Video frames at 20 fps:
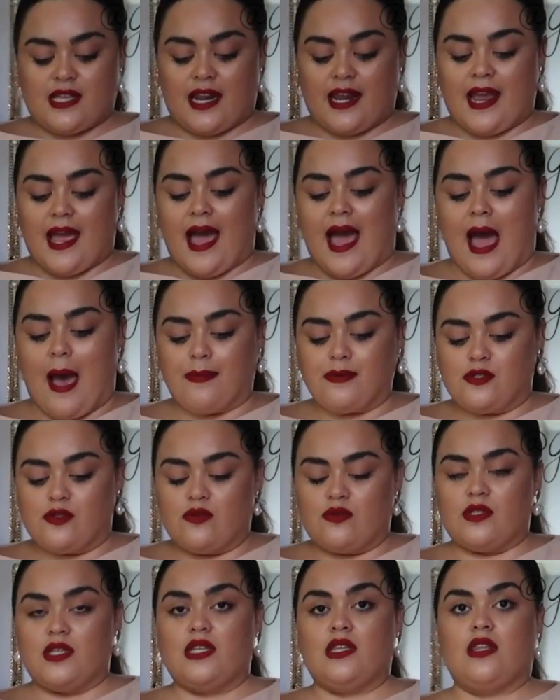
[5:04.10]
that I
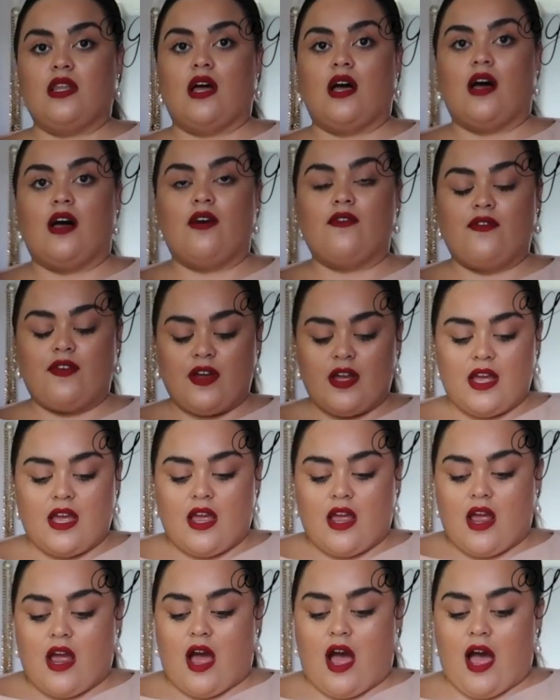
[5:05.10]
absolutely love.
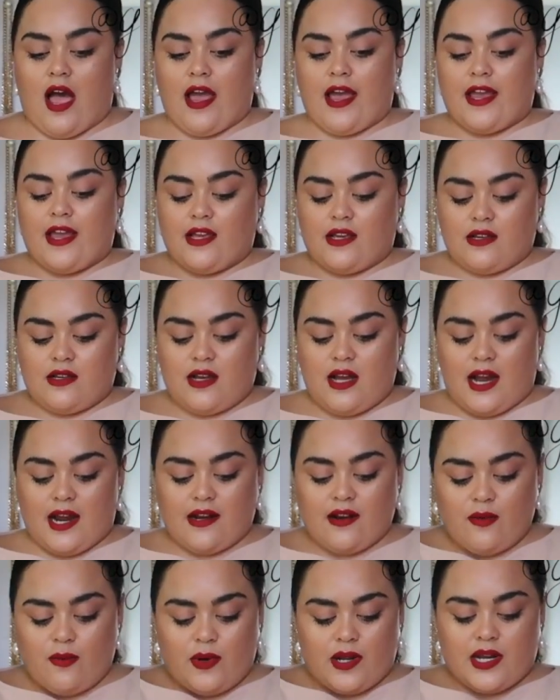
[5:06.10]
I
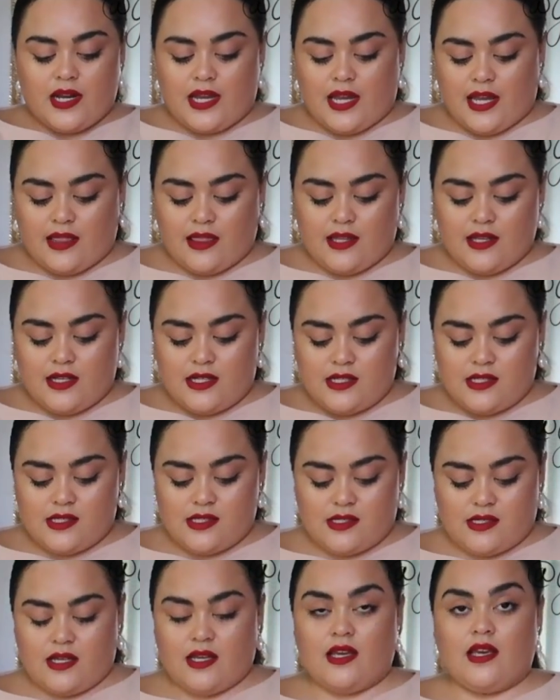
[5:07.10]
kind of want to get
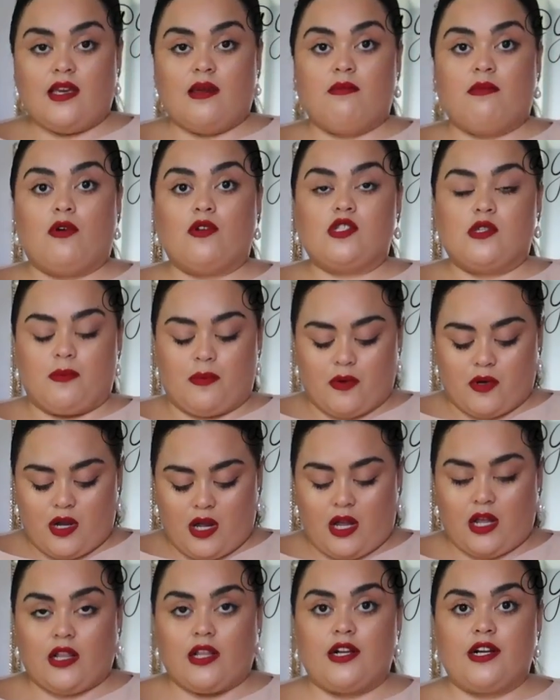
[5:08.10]
this in multiple
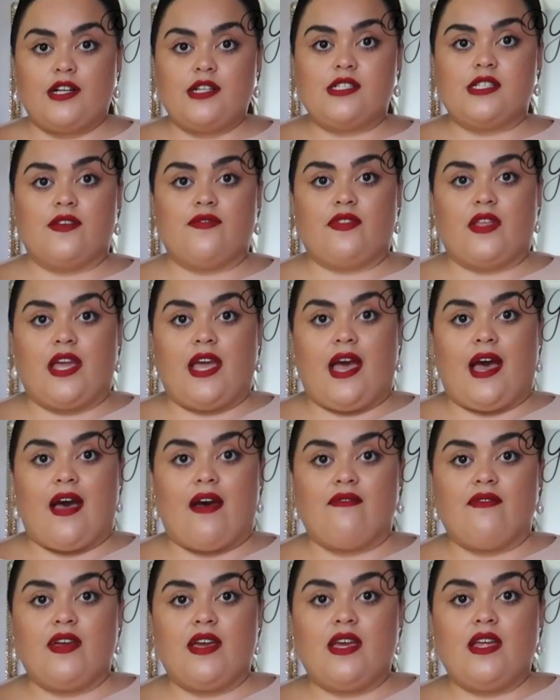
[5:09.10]
colors if they
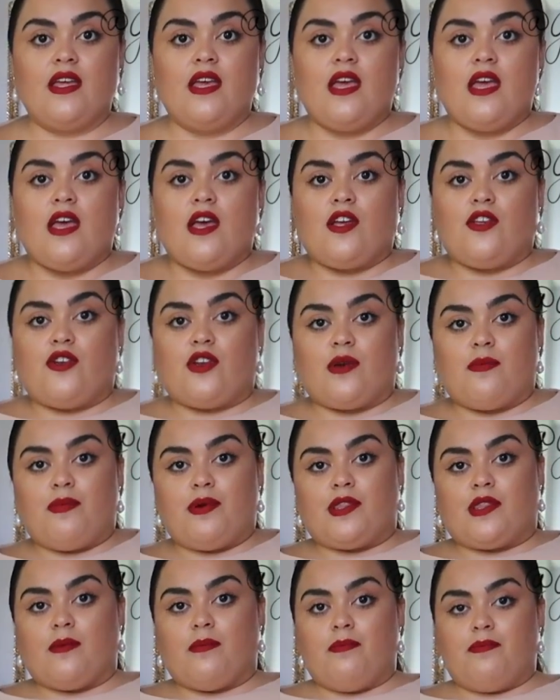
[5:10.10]
have it. You can
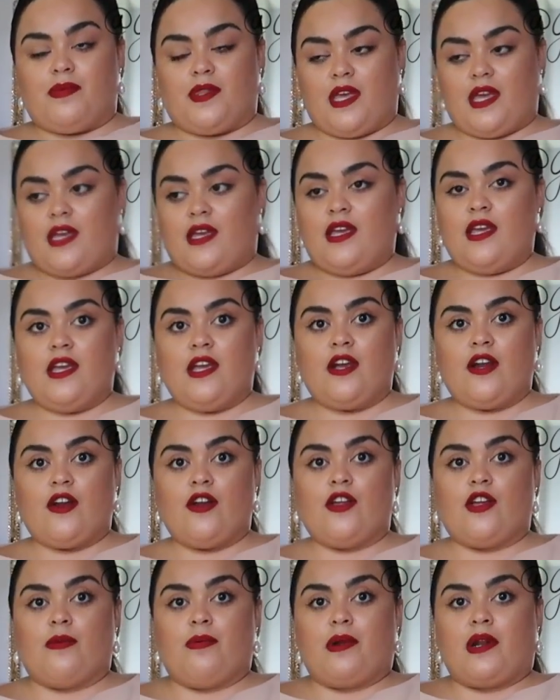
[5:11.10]
put the thing here,
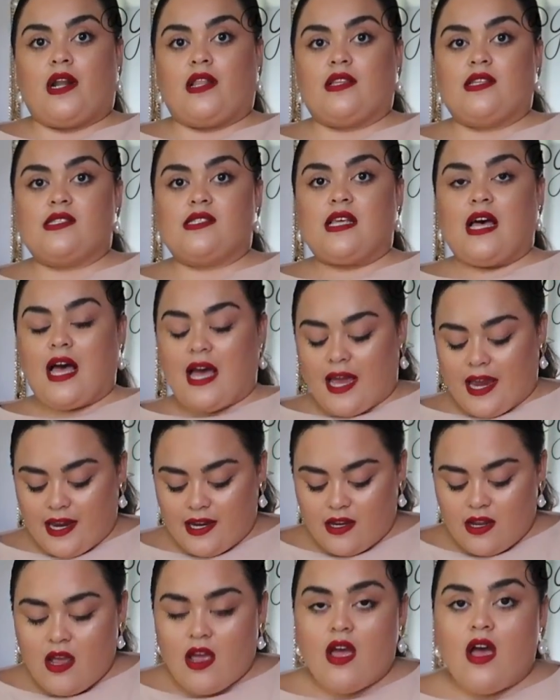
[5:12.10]
you can put it on the
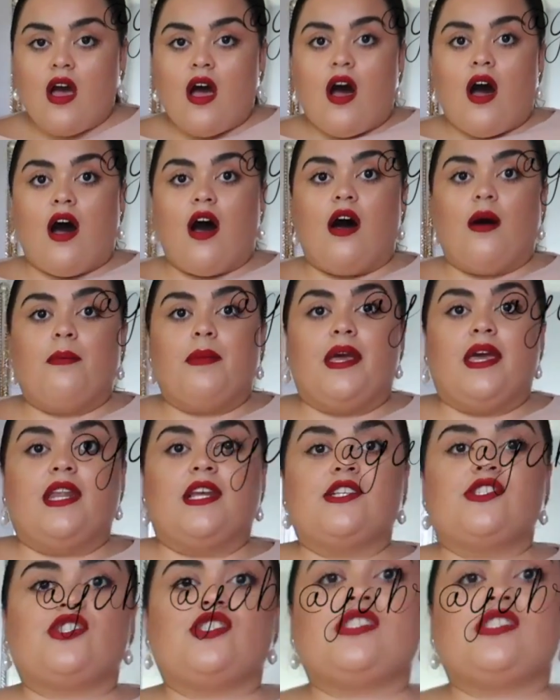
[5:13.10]
side, and it's